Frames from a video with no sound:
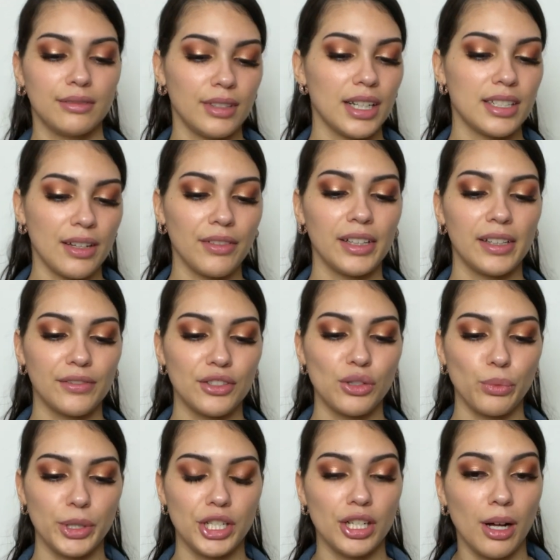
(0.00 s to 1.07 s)
have to
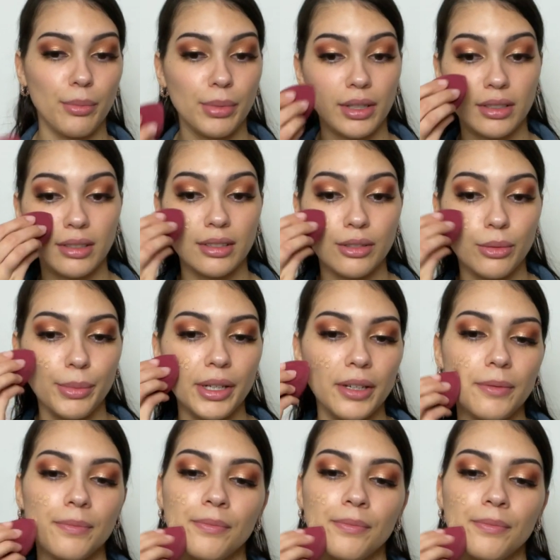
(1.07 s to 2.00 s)
switch it up a little bit.